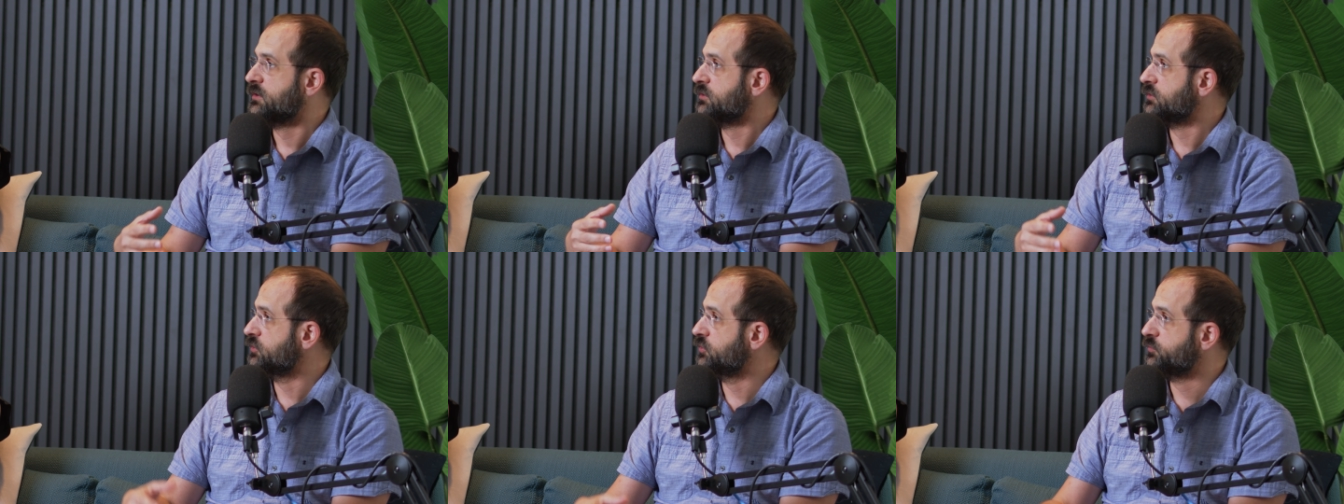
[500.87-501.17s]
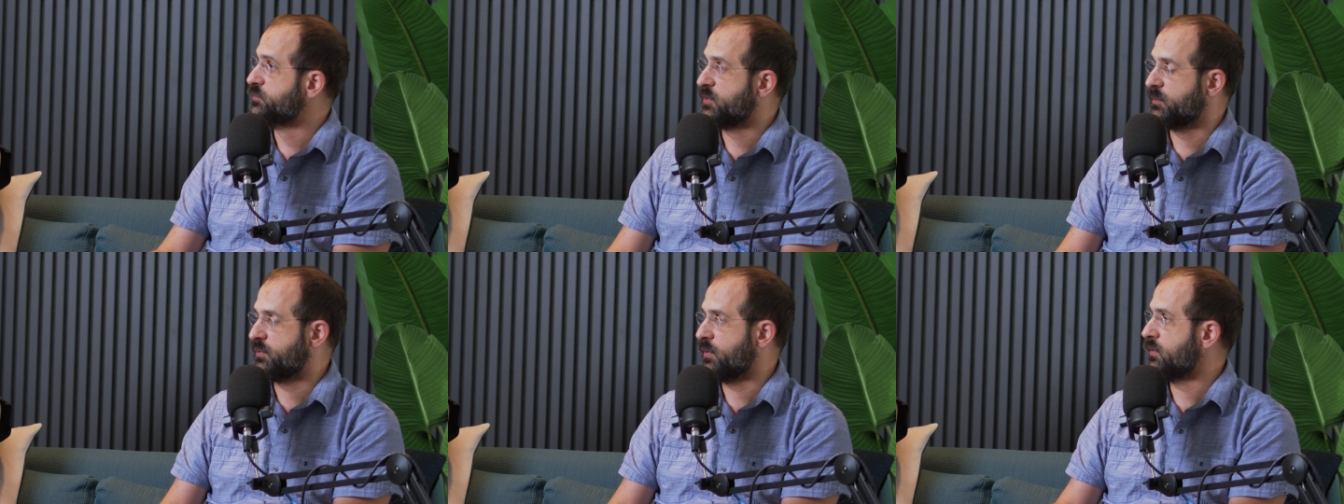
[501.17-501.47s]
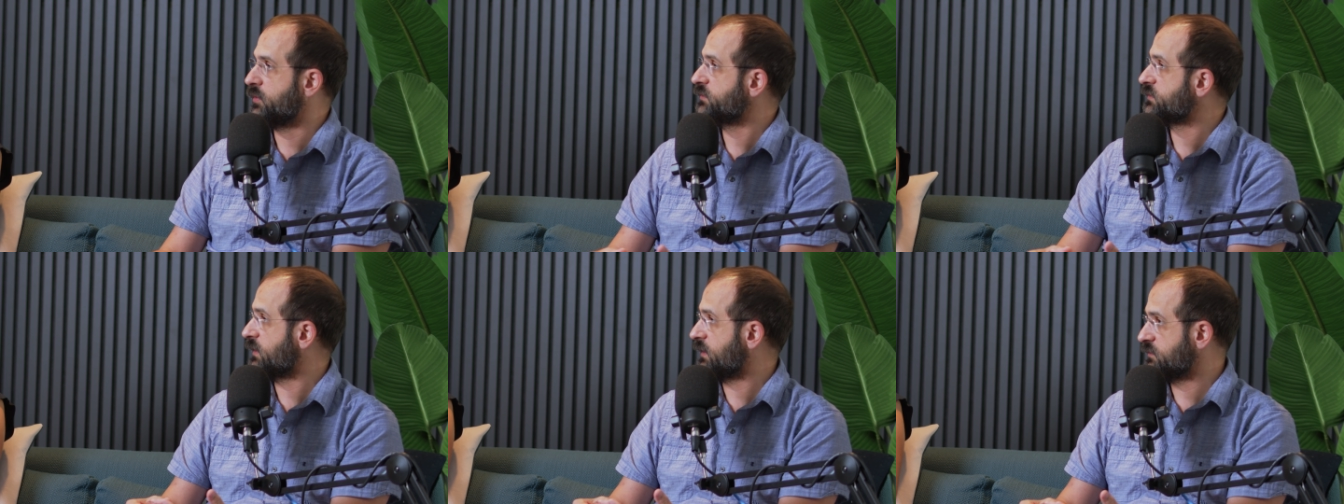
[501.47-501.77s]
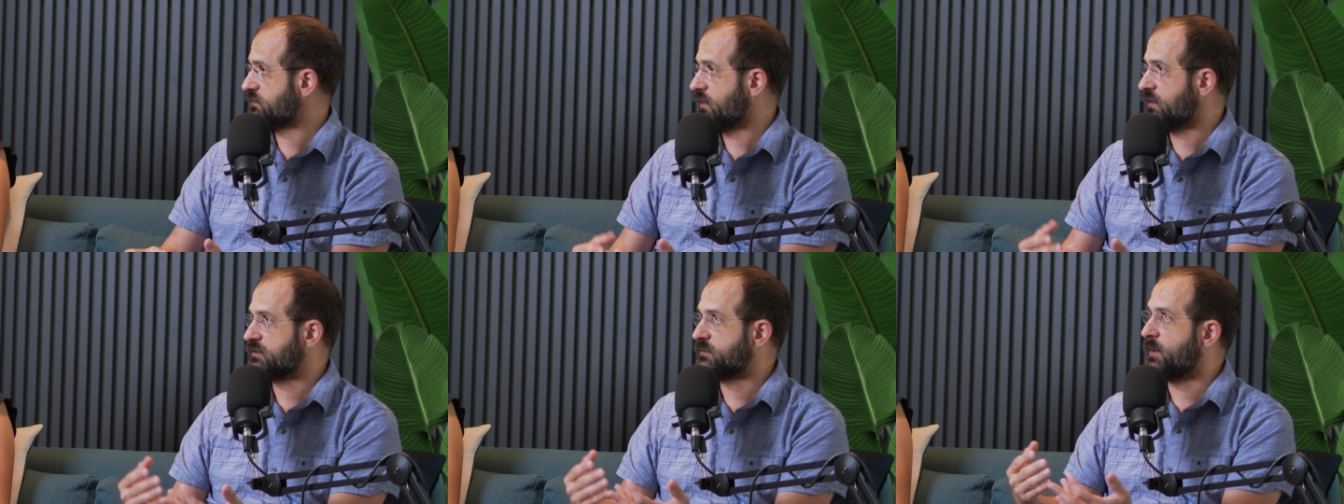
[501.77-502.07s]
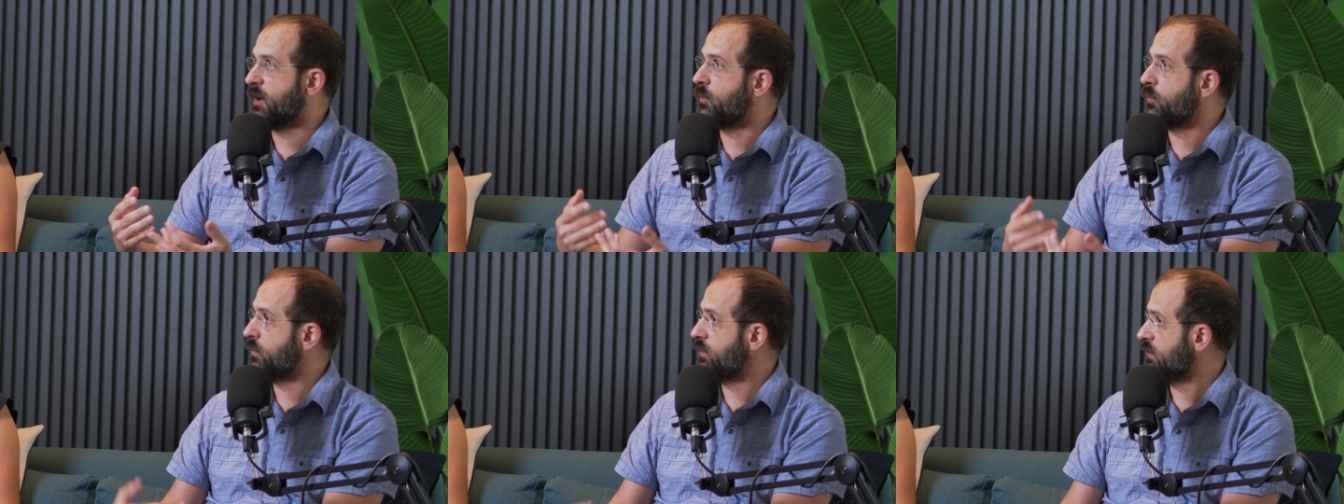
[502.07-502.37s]
Loop components, like I talked
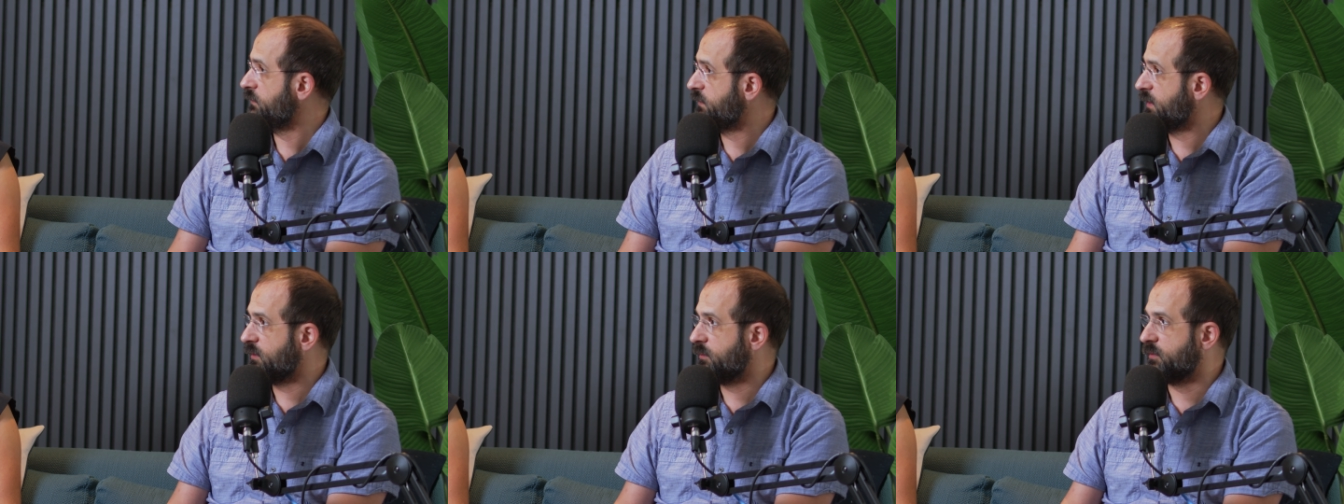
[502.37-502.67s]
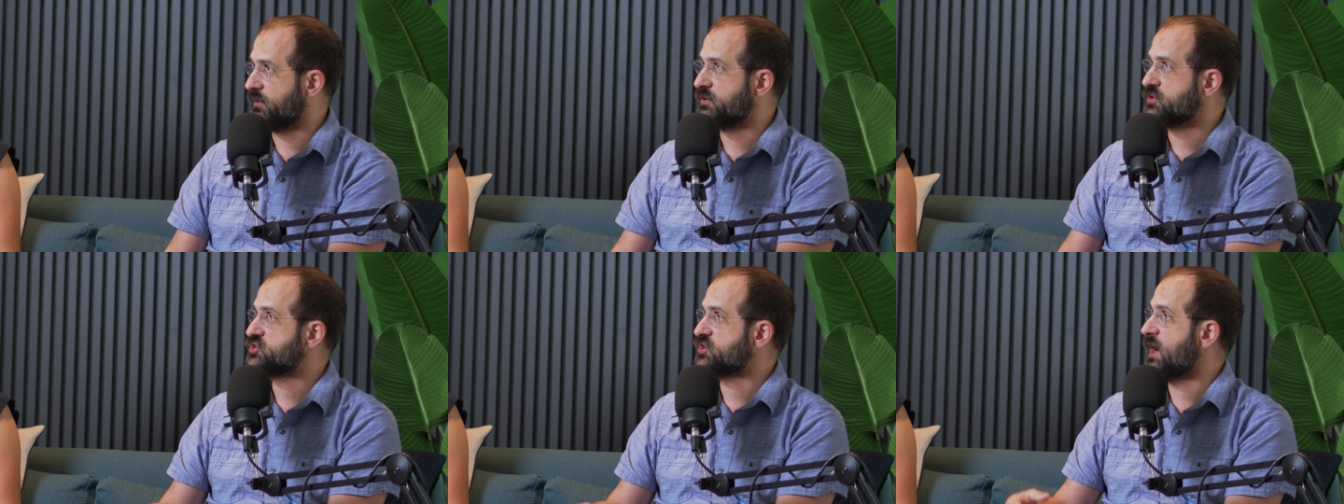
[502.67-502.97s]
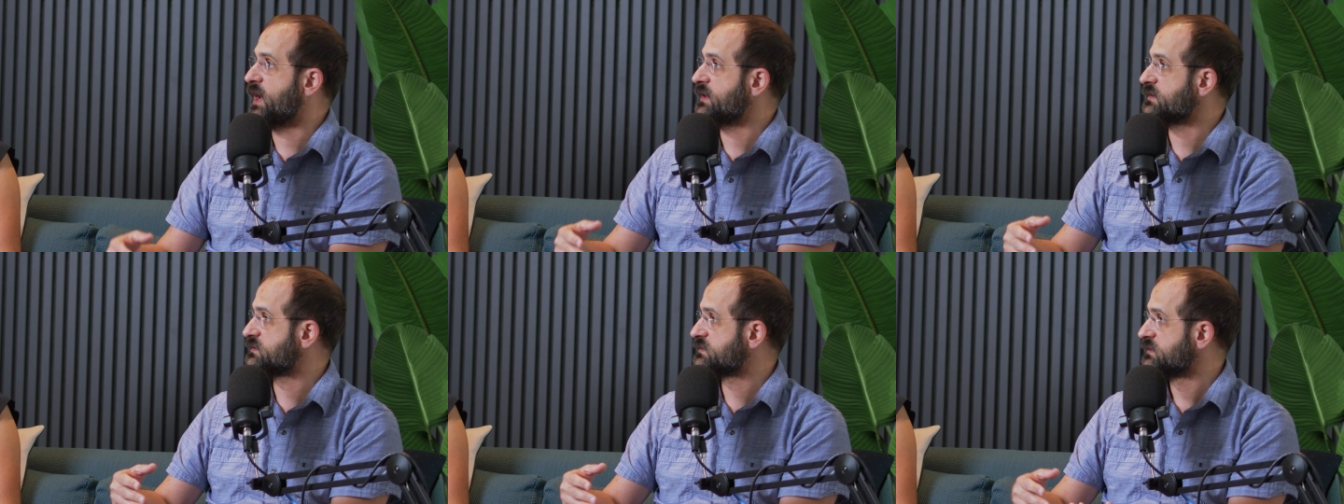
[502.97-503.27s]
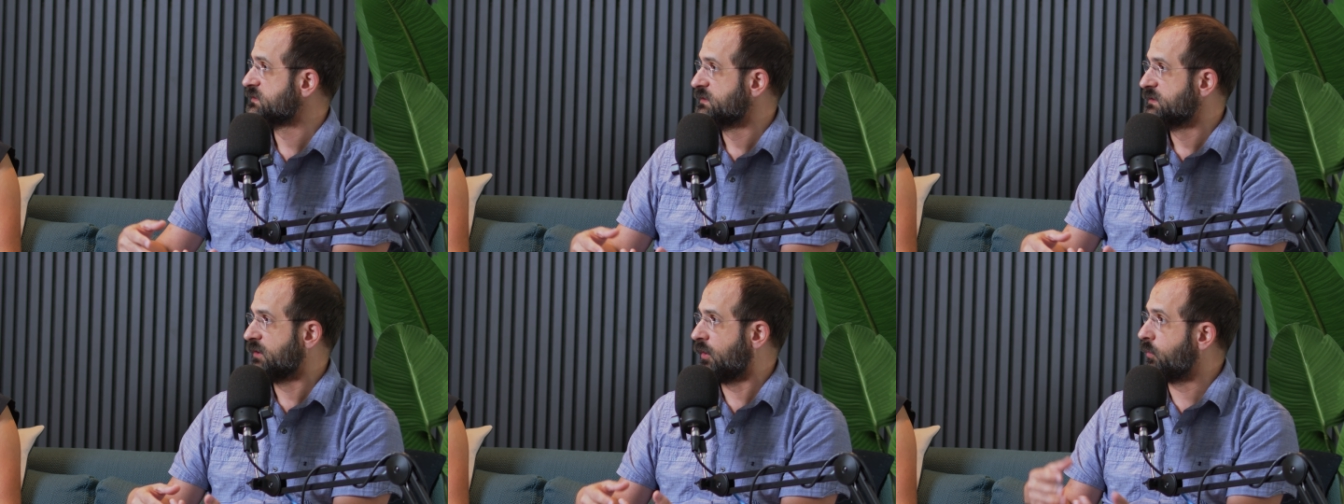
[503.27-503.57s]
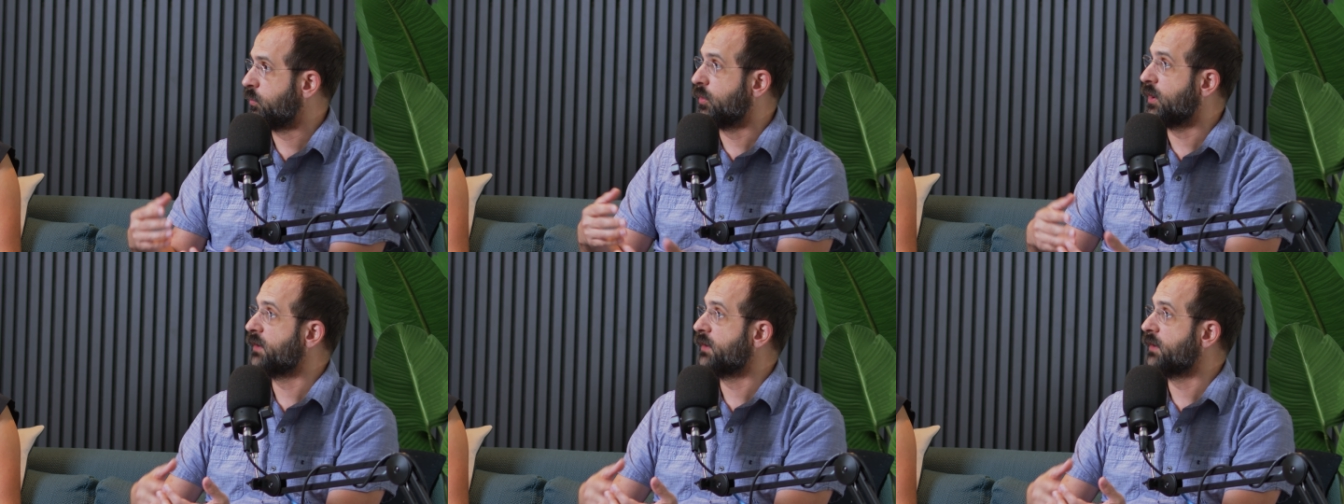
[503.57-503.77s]
about, weren't available in chats, or were